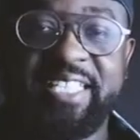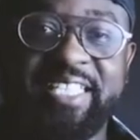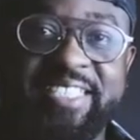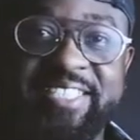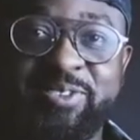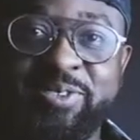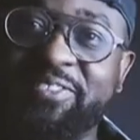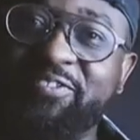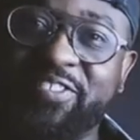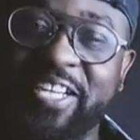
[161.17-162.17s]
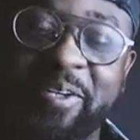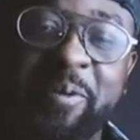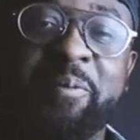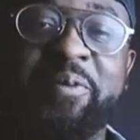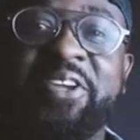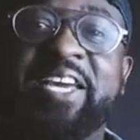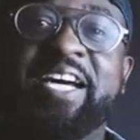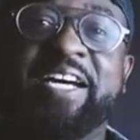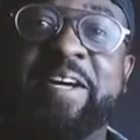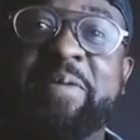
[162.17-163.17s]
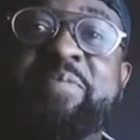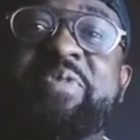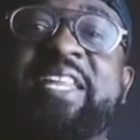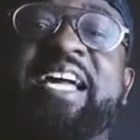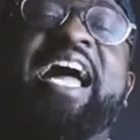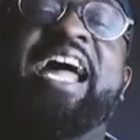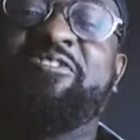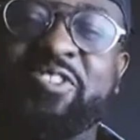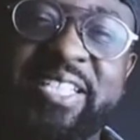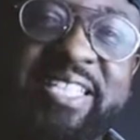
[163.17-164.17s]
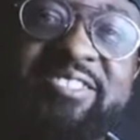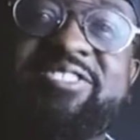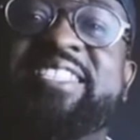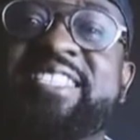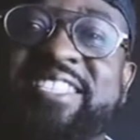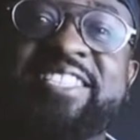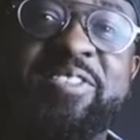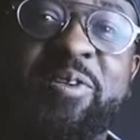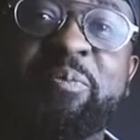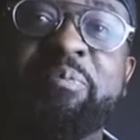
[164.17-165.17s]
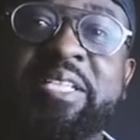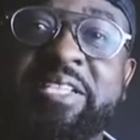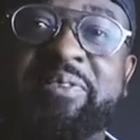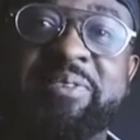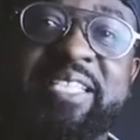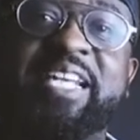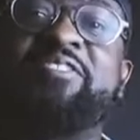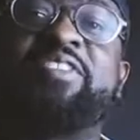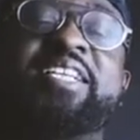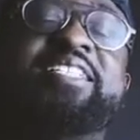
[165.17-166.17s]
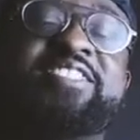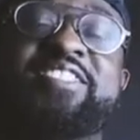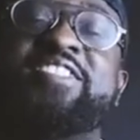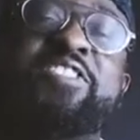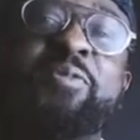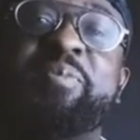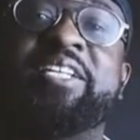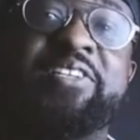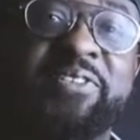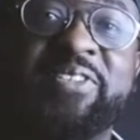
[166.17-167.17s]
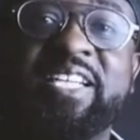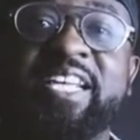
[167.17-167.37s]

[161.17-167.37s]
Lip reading: it to develop the African traditional meals and African traditional menu.